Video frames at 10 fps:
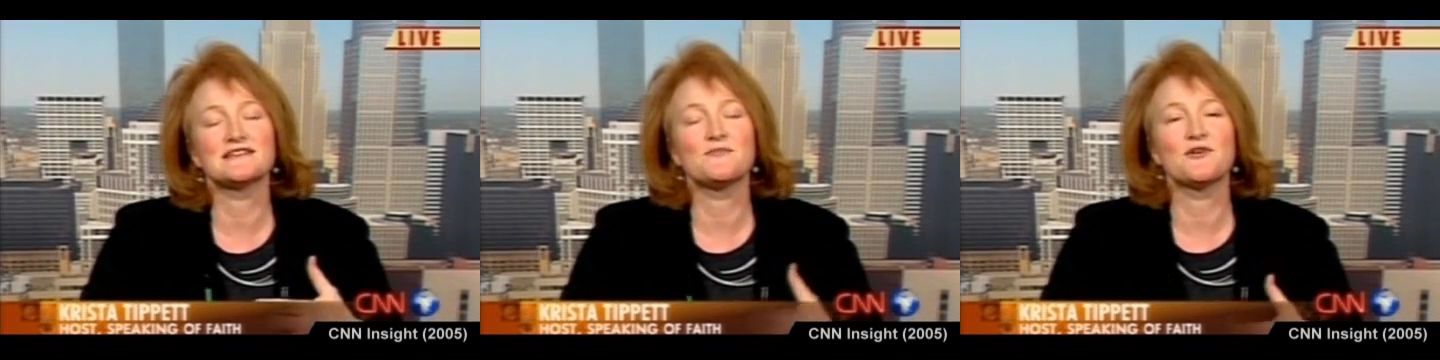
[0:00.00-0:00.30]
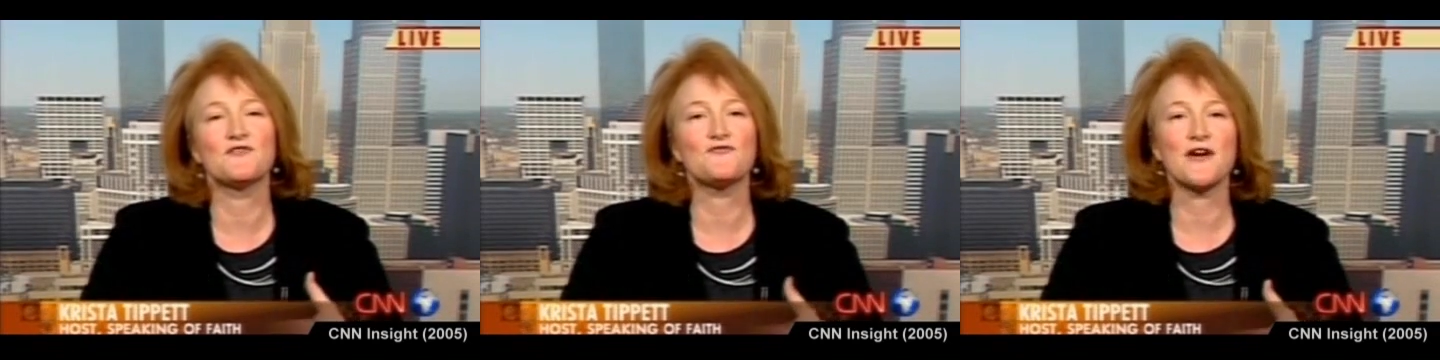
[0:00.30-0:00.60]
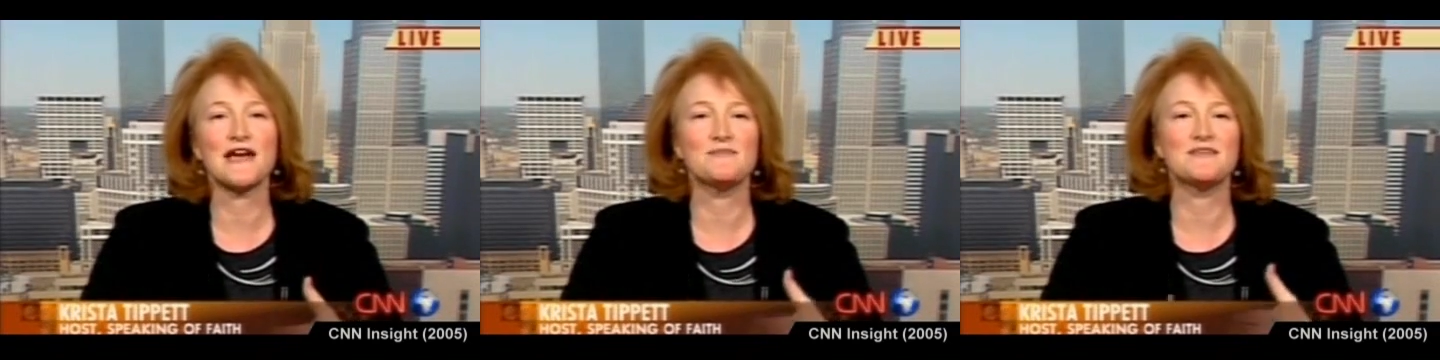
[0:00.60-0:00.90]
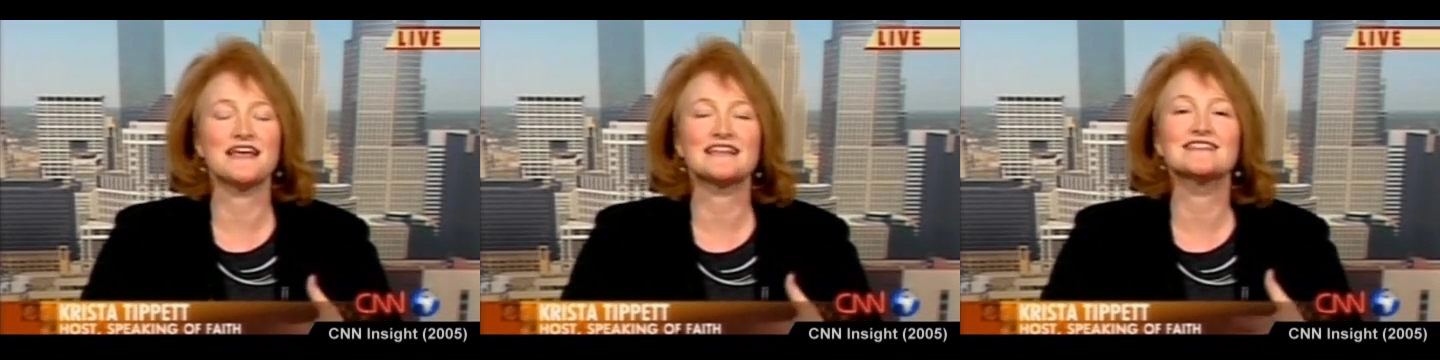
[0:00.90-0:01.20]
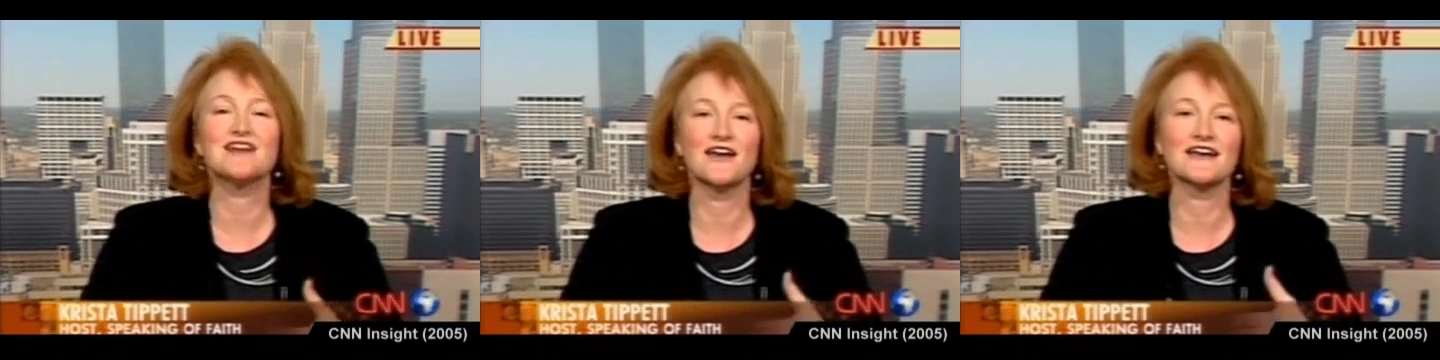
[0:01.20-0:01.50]
somewhat afraid, but
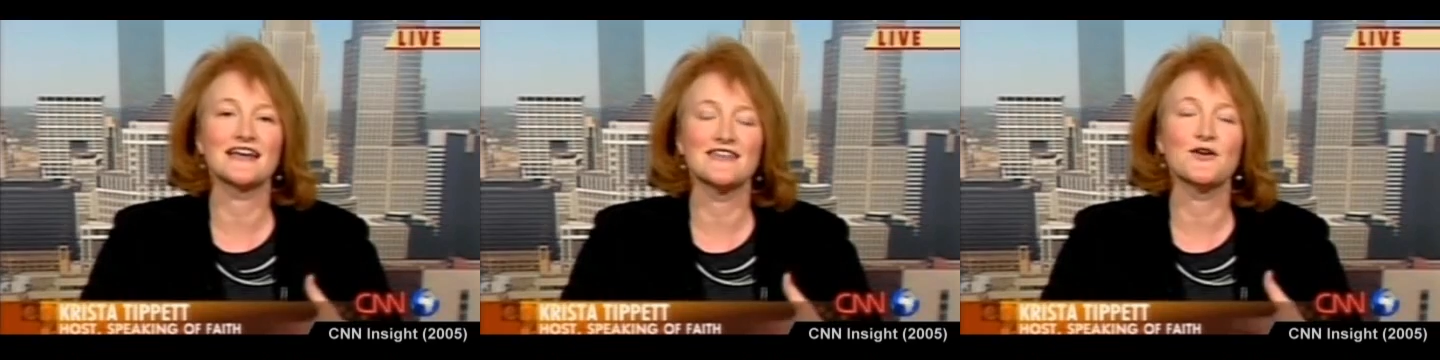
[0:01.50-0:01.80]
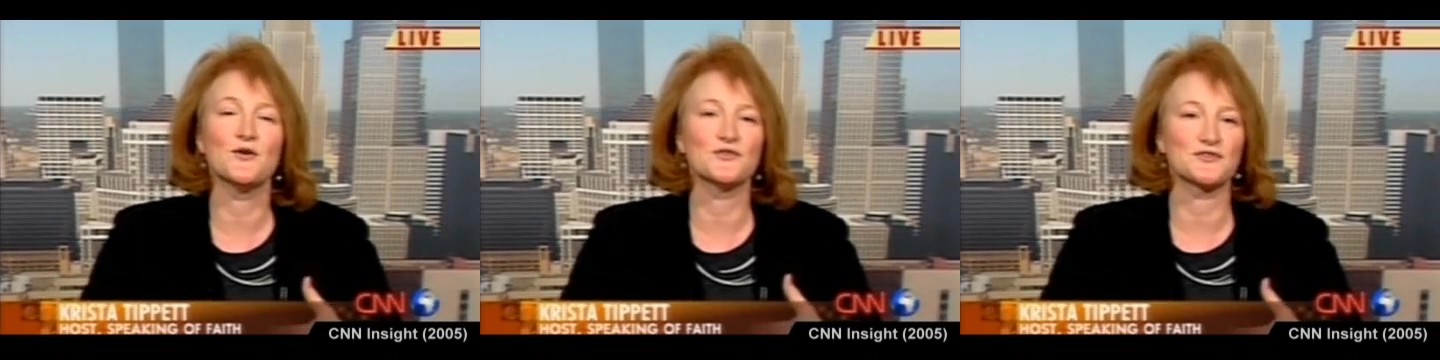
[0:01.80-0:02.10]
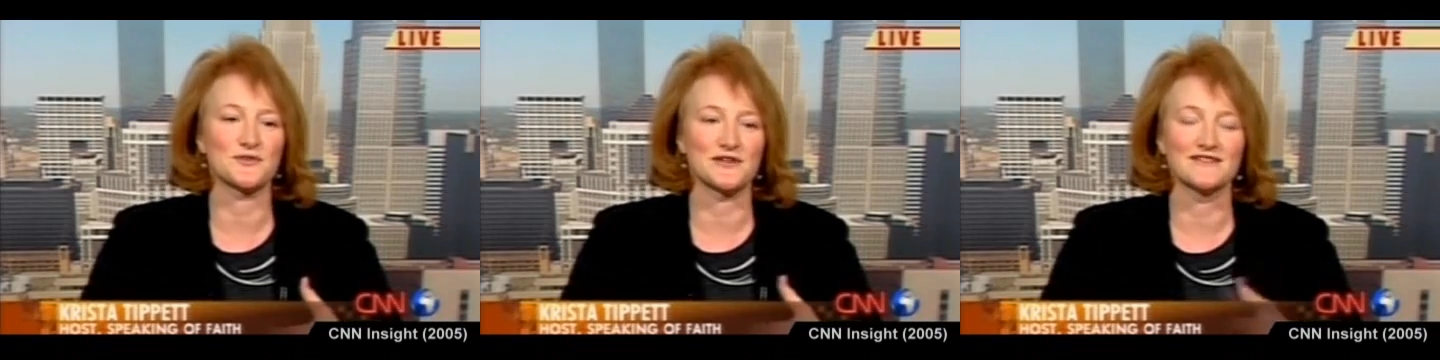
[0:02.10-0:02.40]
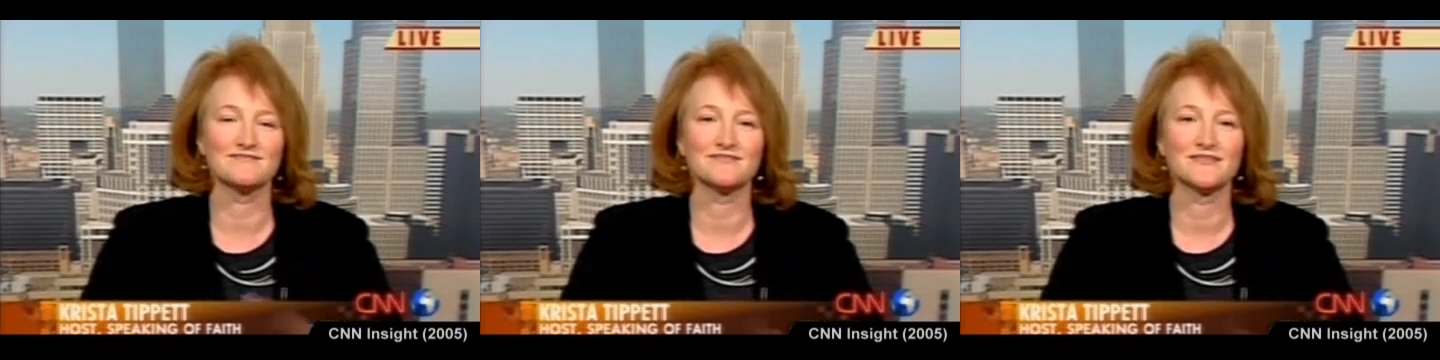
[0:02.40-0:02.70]
that's not, again, the whole story.